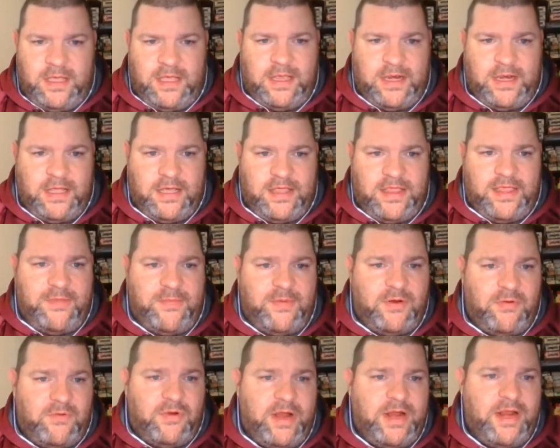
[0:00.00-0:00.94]
And they've
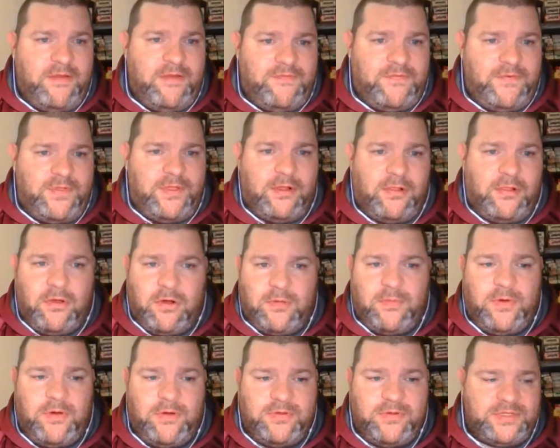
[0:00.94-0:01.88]
been waiting for their
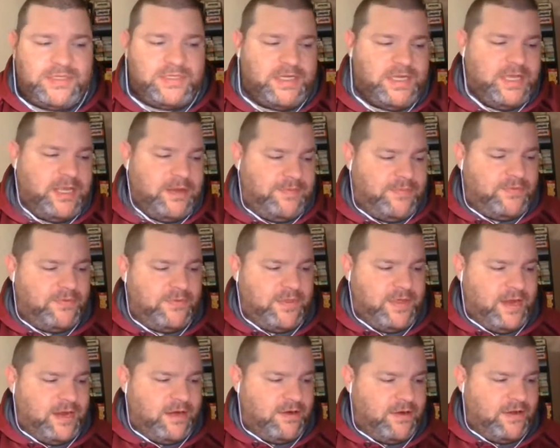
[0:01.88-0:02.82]
locomotives to get up through
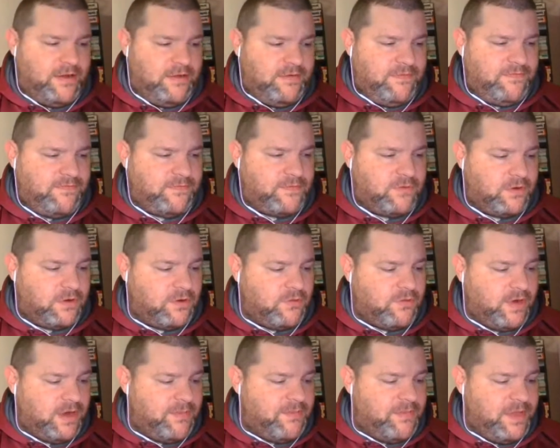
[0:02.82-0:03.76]
the area for
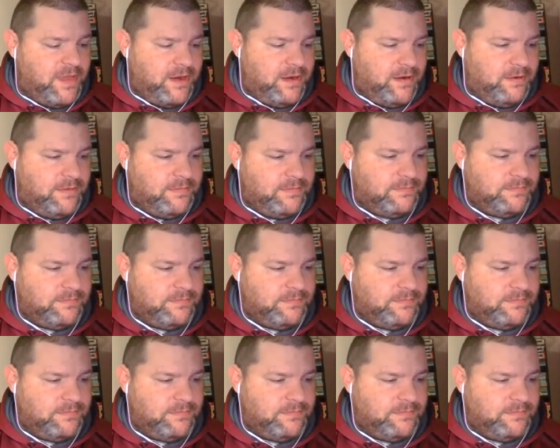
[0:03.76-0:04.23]
quite a bit.